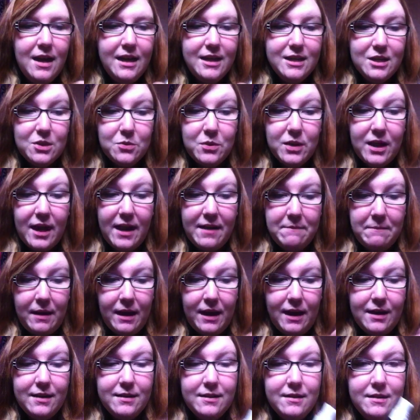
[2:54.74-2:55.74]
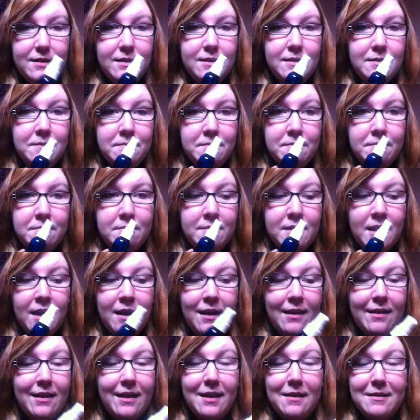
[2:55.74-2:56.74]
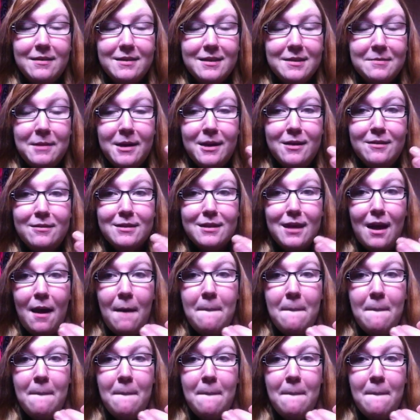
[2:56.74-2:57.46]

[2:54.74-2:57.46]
is the one I made, and I think it smells